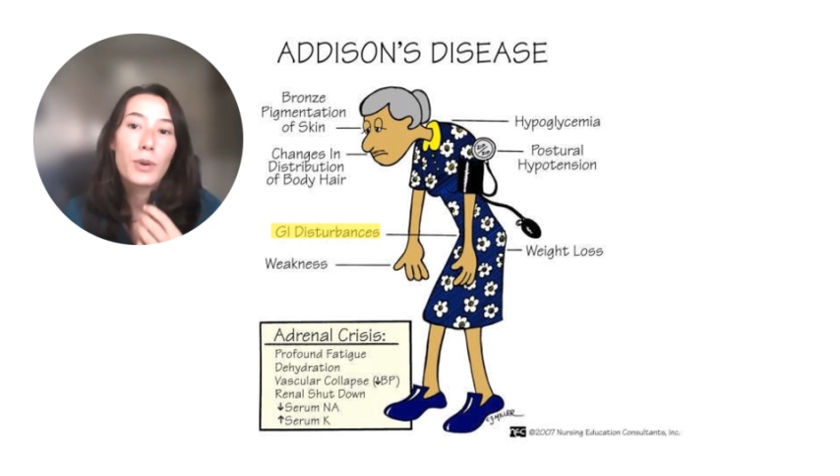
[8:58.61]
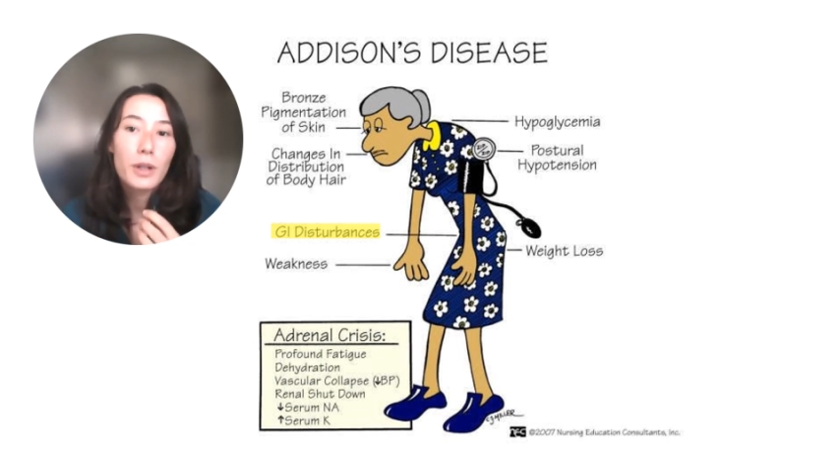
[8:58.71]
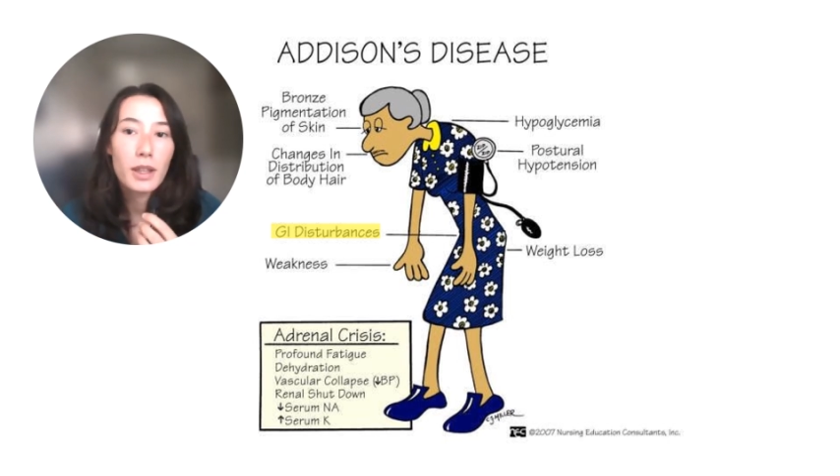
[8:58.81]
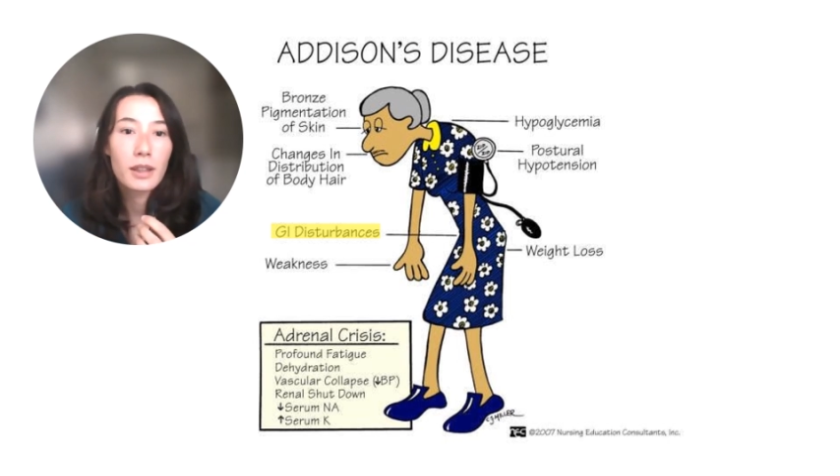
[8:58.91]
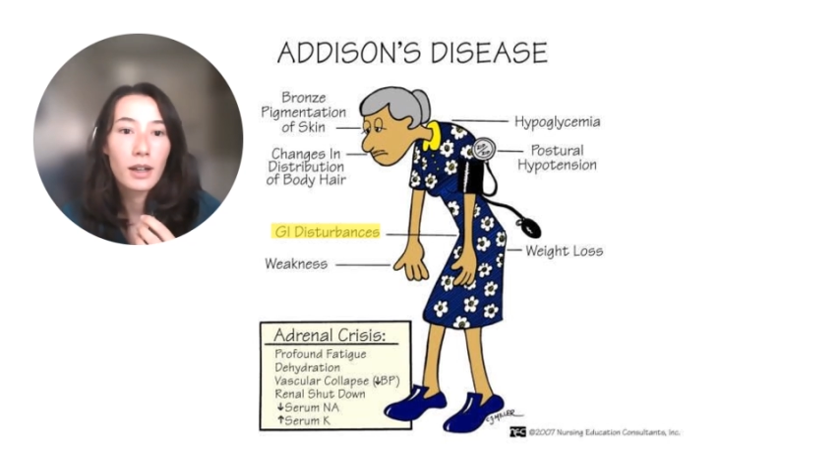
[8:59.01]

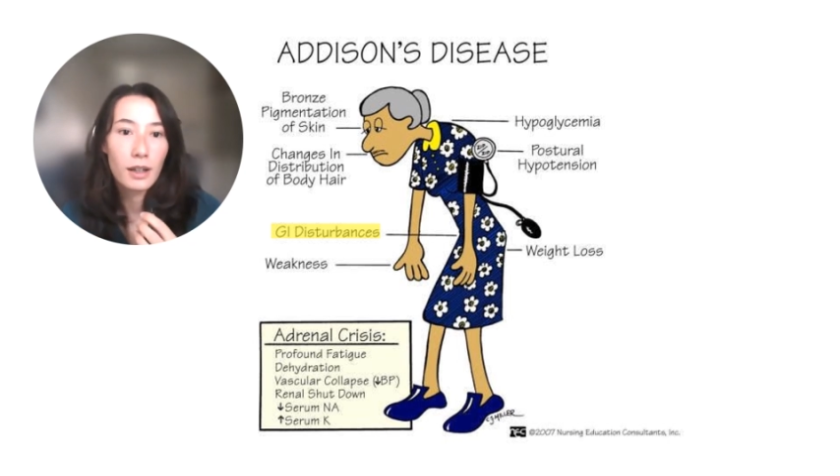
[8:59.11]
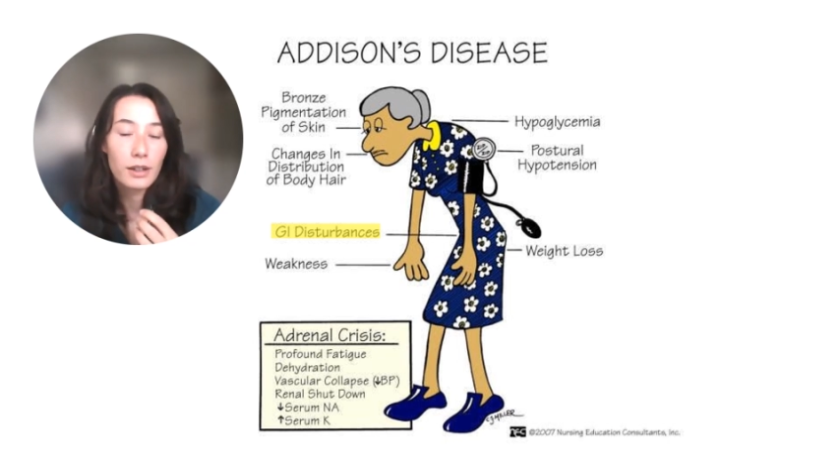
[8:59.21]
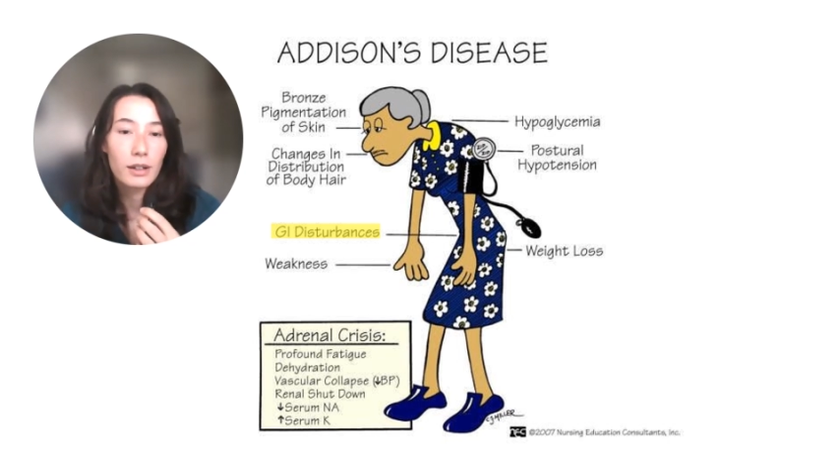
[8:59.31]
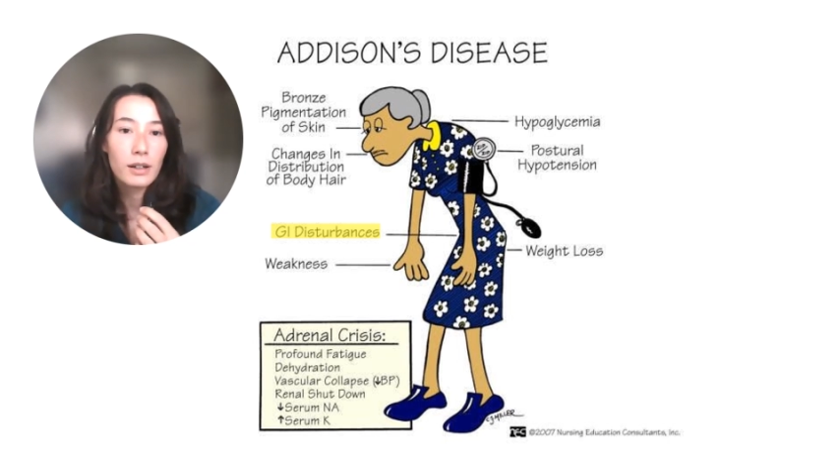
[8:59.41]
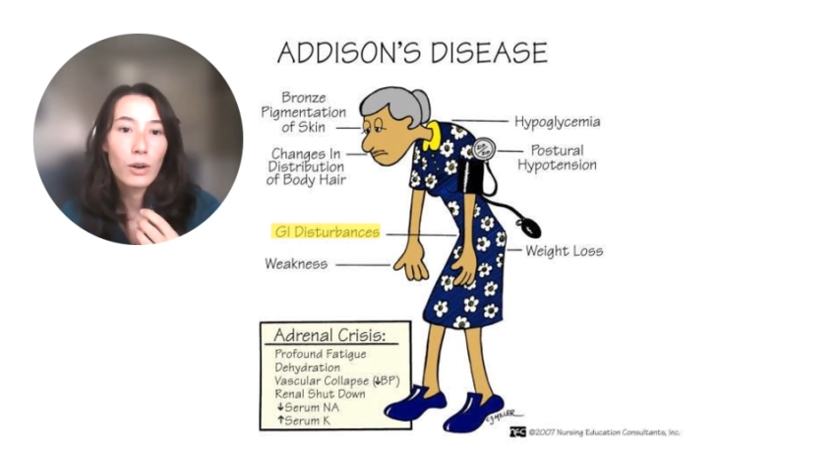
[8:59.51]
than the
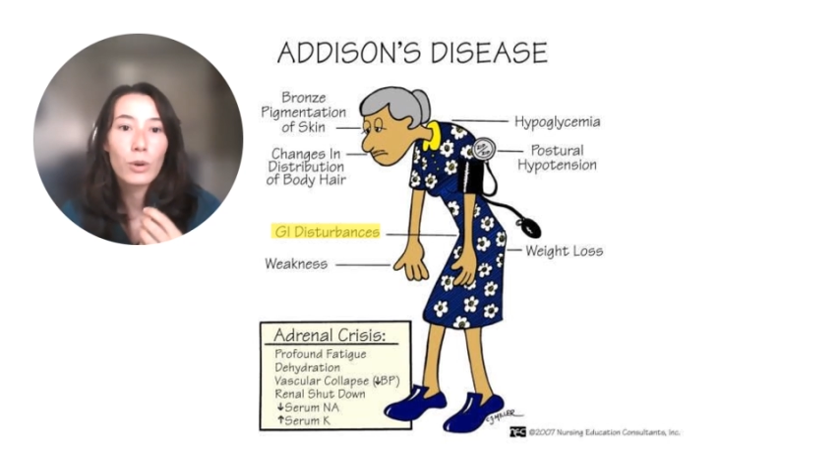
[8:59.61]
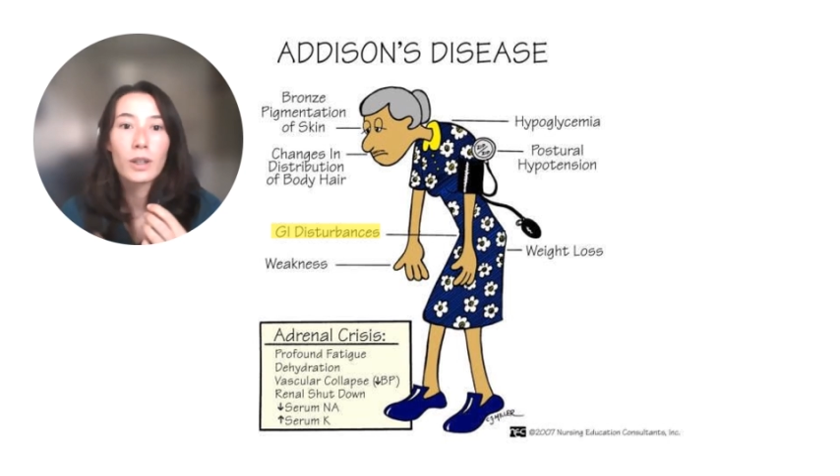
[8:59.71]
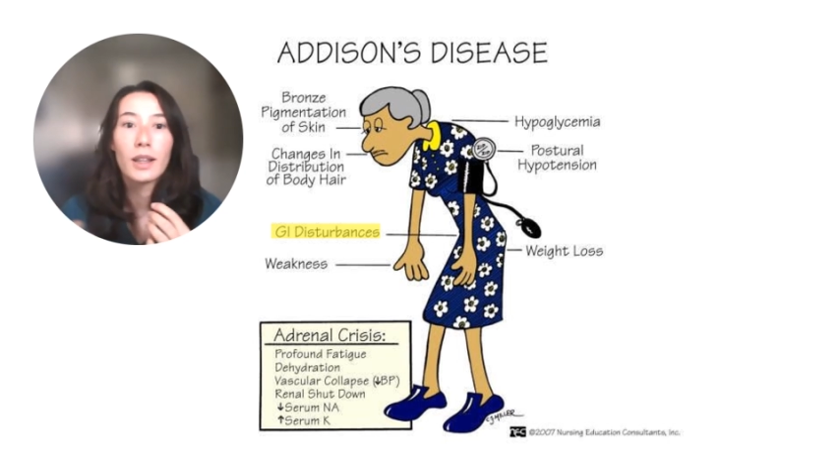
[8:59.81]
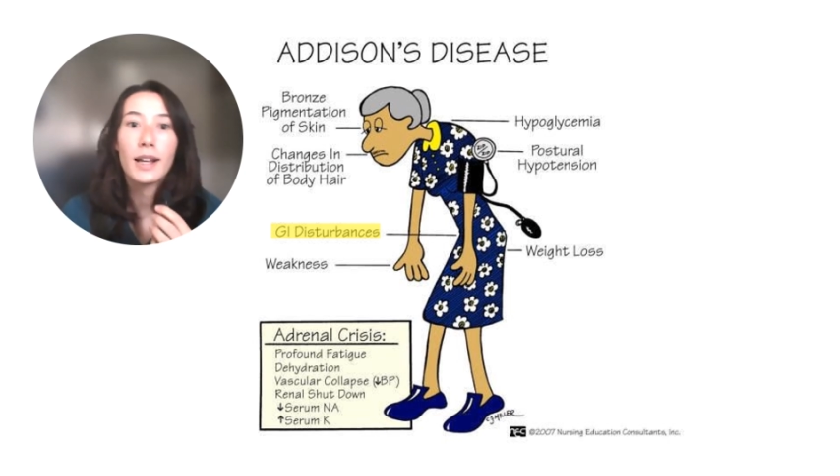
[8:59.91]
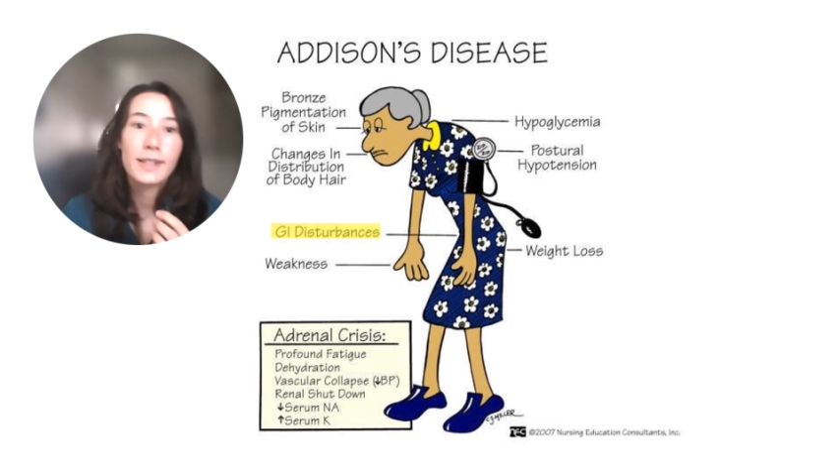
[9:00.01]
other or
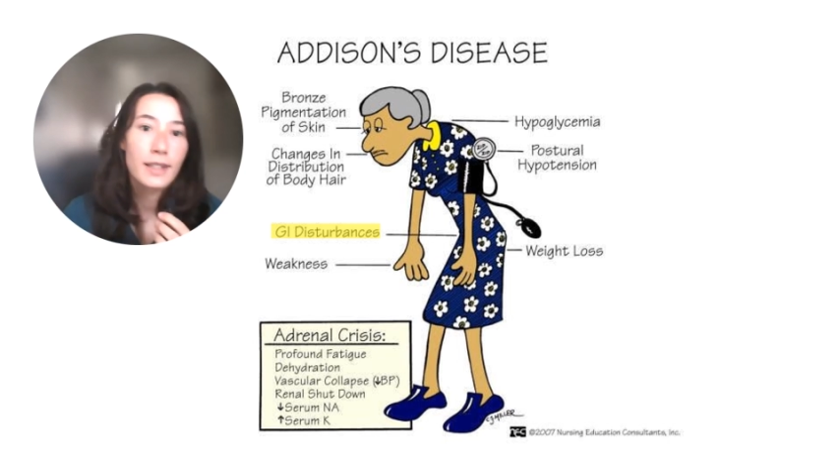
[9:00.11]
less than the